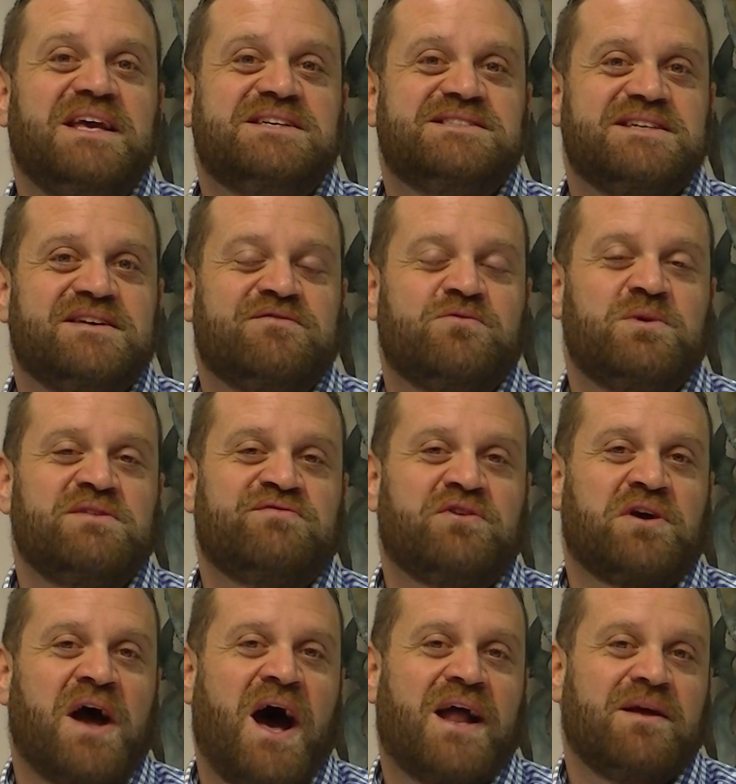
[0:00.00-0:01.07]
easy if we
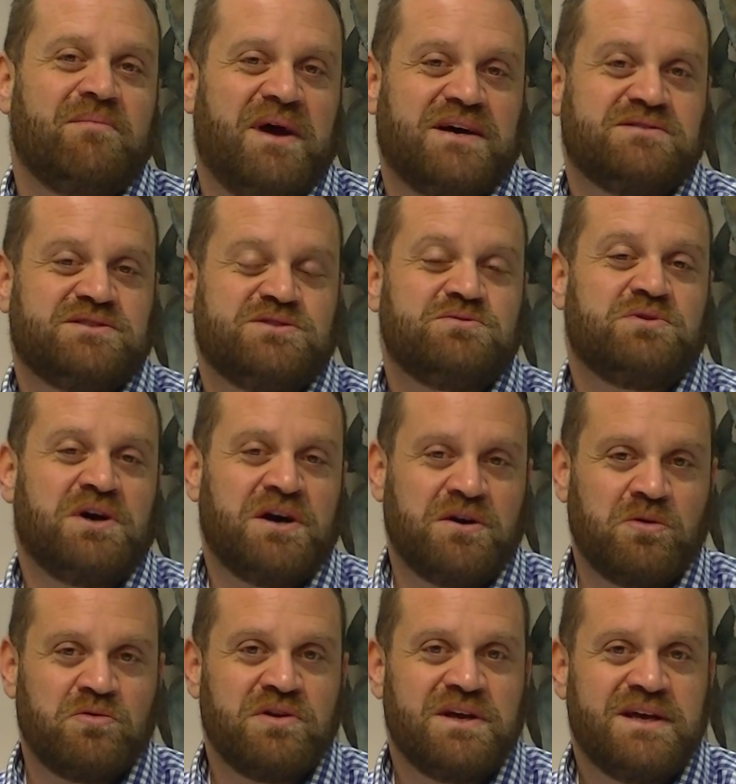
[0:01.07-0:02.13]
forgot about
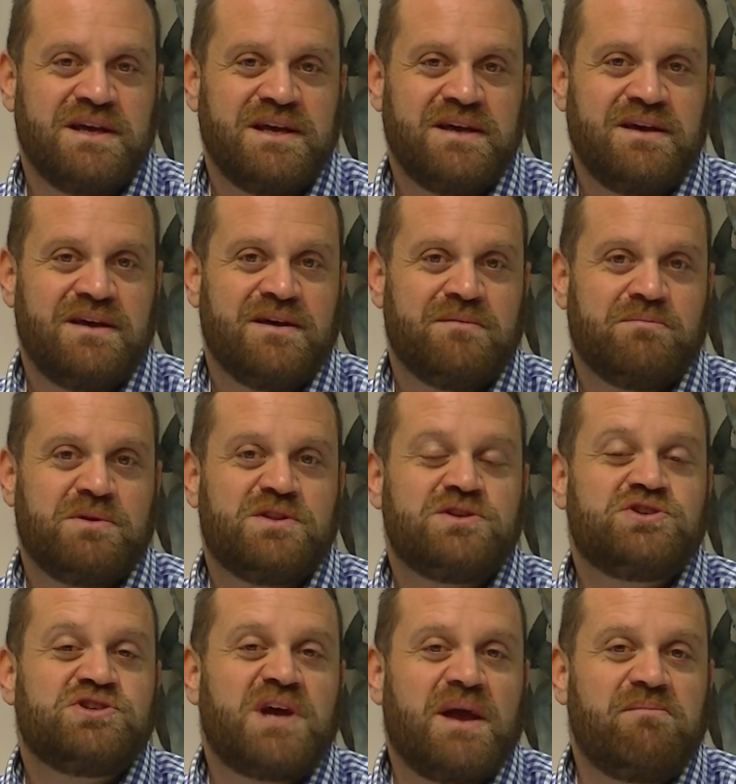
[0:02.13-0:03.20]
Sukkot. But the
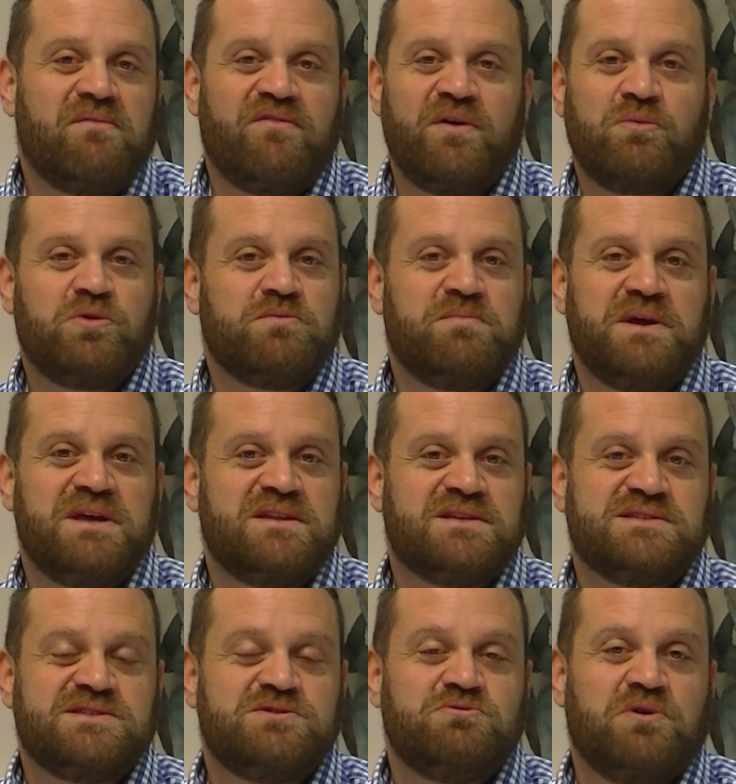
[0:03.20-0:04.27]
shame of it would be
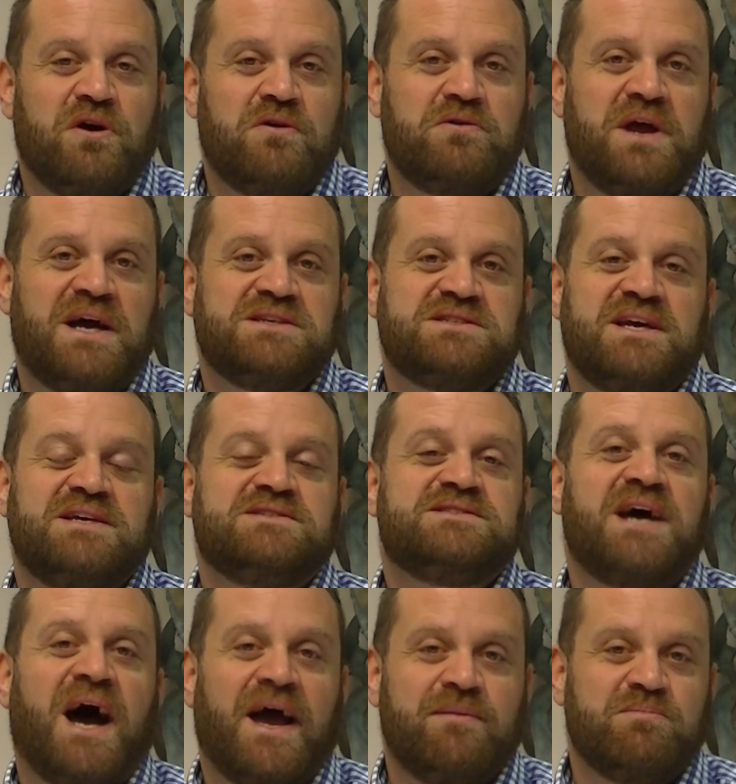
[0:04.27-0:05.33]
that Sukkot has a
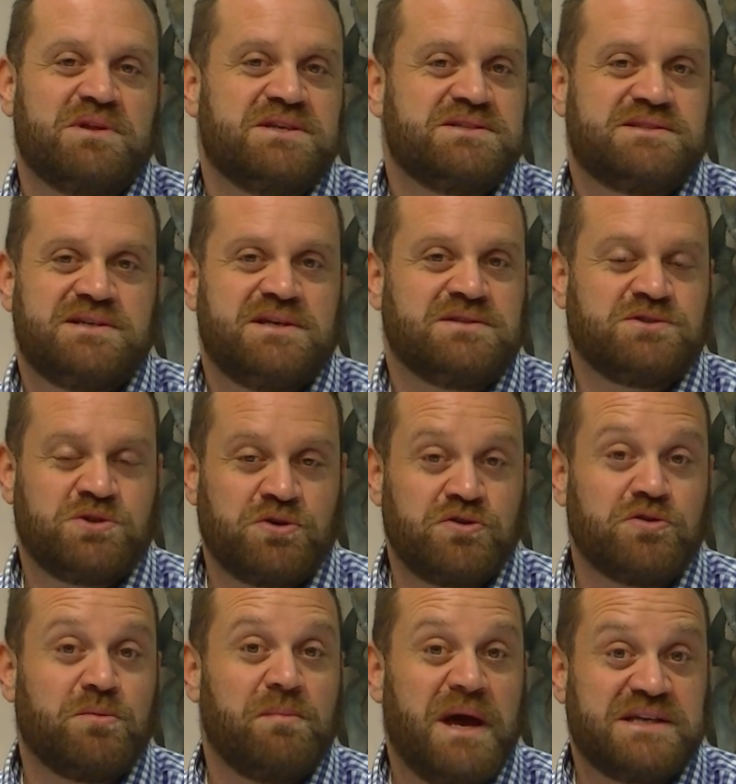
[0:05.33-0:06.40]
timeless,
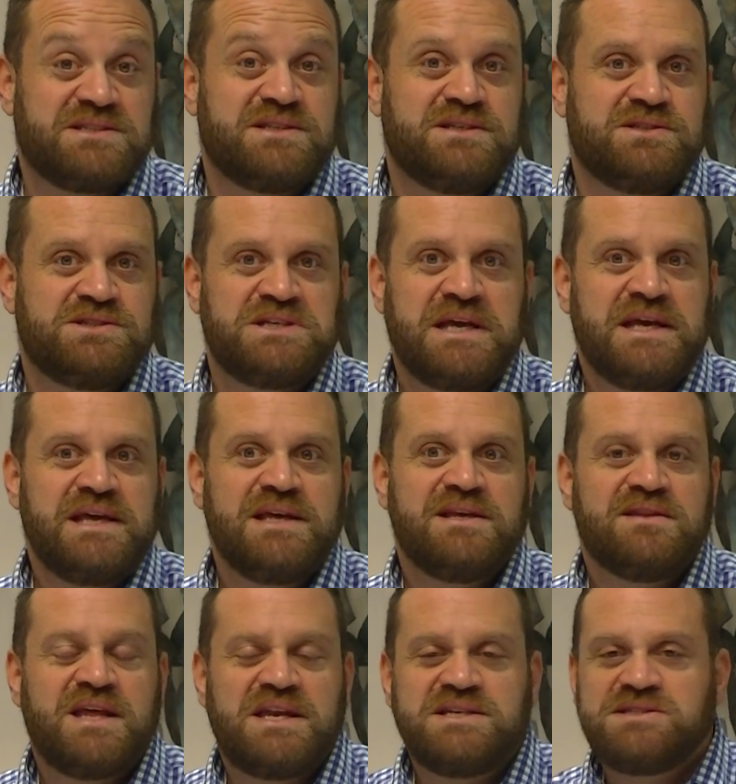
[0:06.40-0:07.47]
eternal message
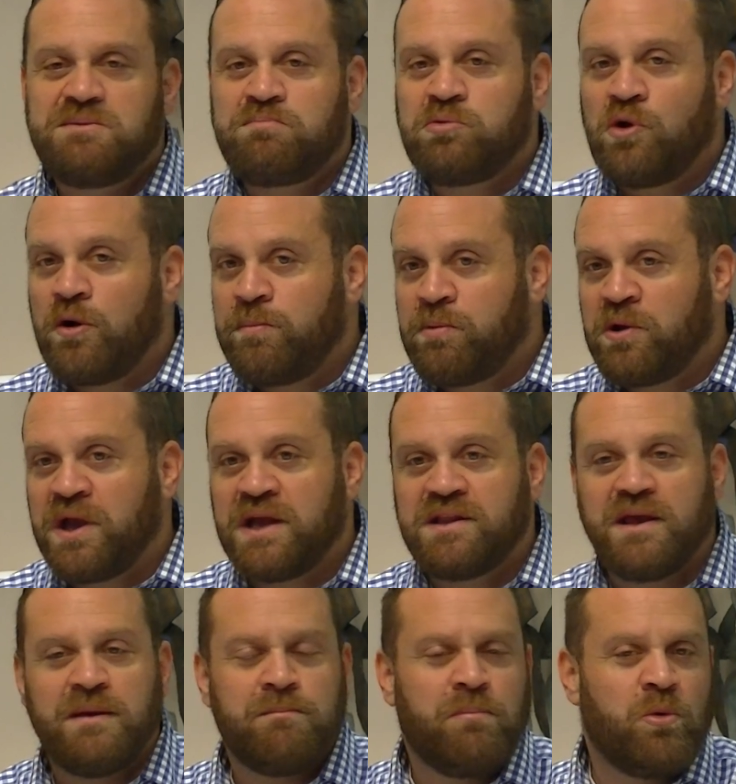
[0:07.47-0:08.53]
that is
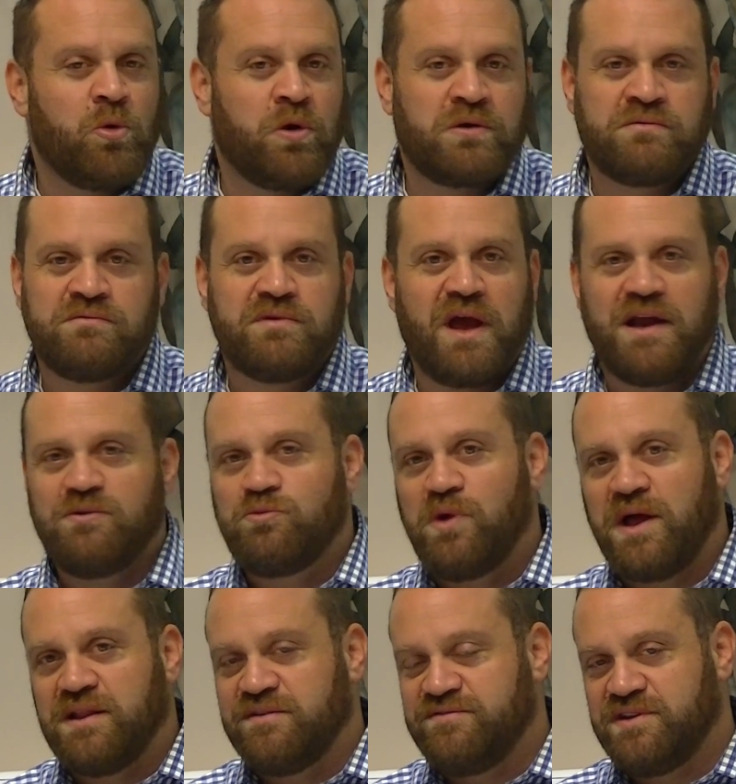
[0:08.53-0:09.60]
appropriate, important, and
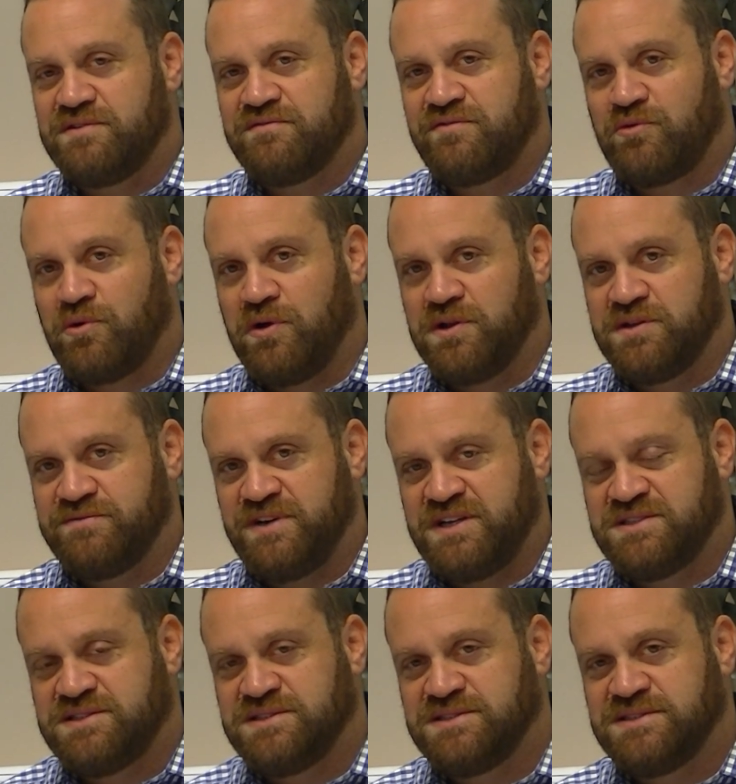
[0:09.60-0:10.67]
relevant for all of
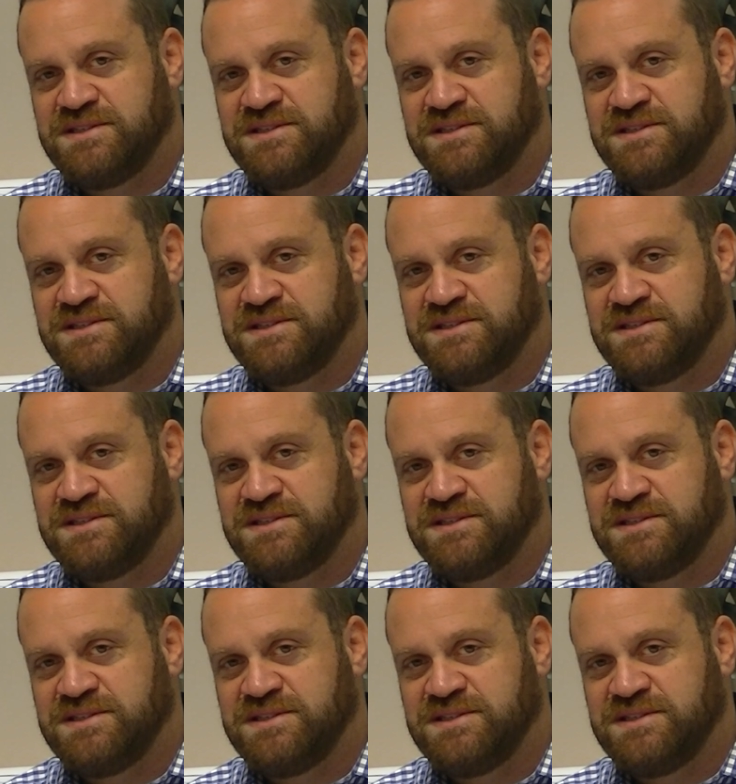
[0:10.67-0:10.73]
us.